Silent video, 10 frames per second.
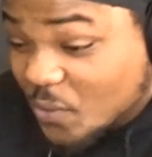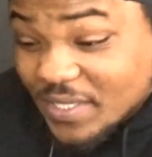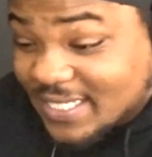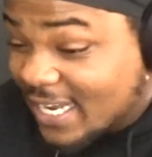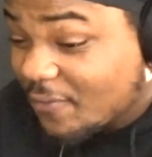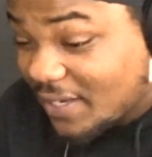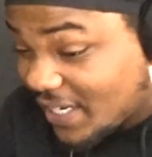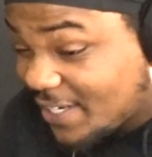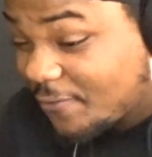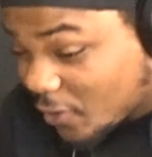The first one
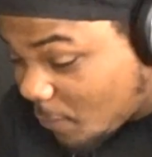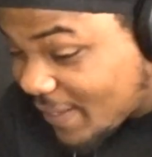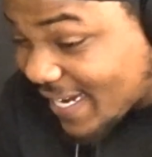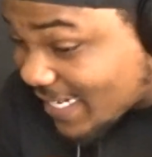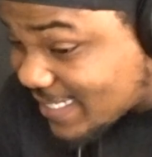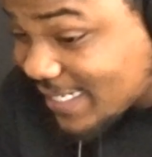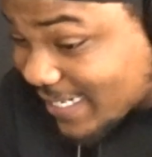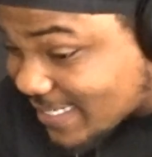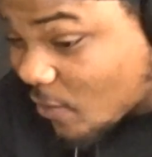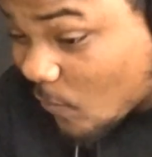was definitely you feel
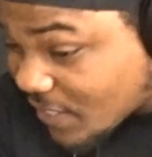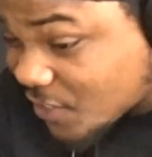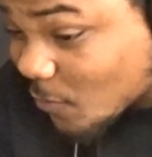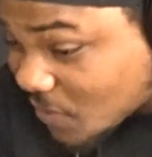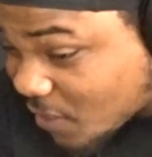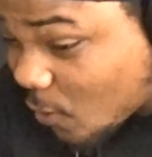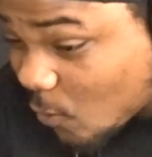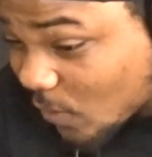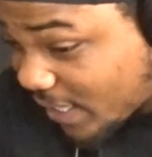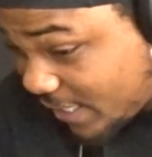me that shit that's gonna hit
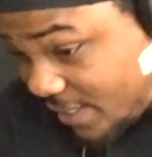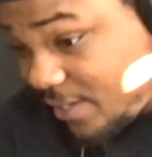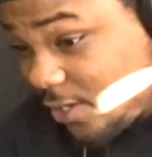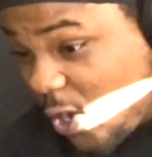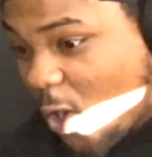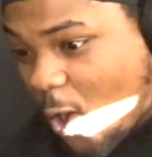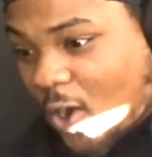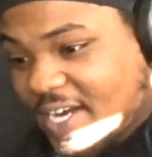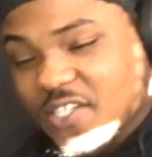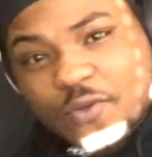your soul like
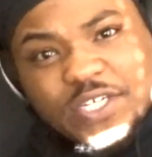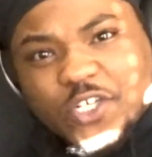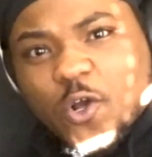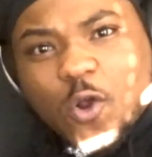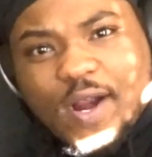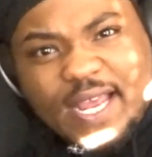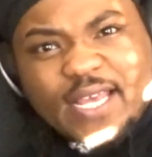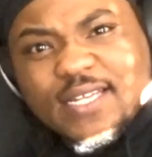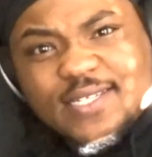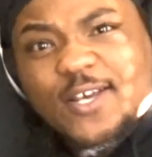heart is gonna hit
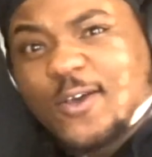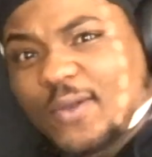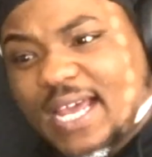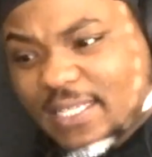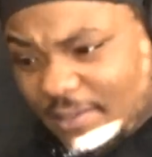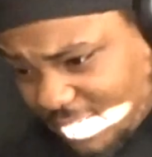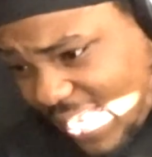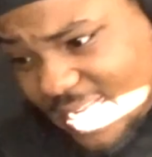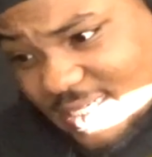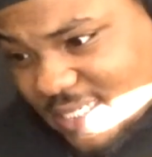your heart and
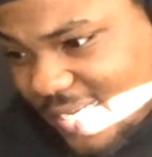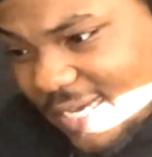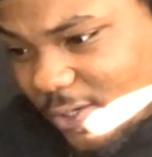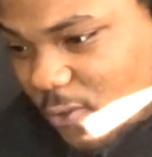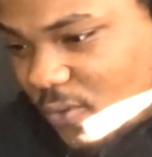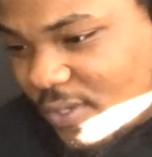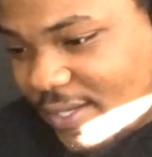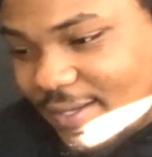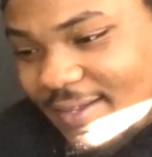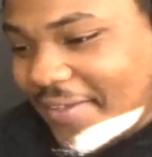soul like like its
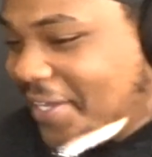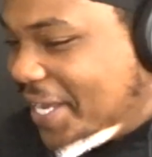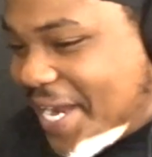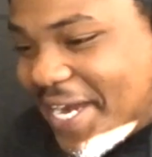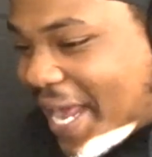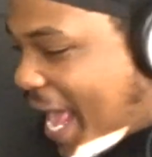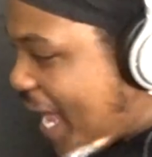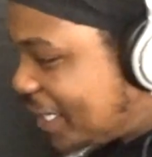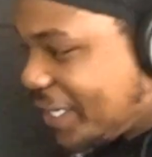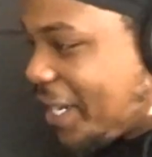title.
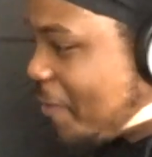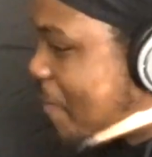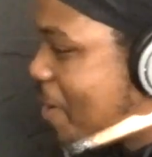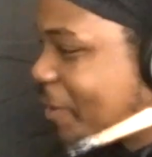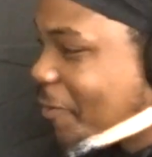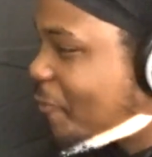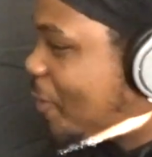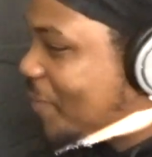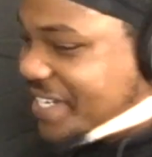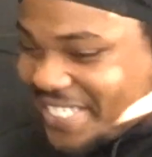And the alligator
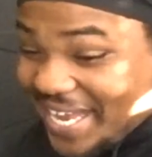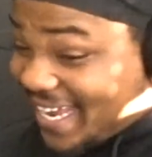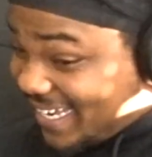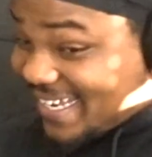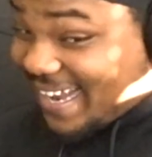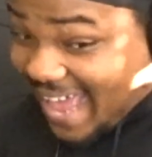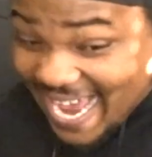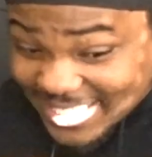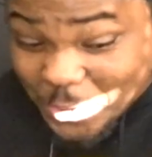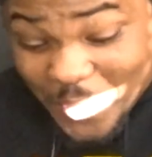walk, you feel me? It's
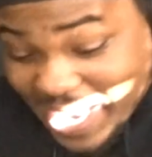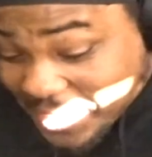like an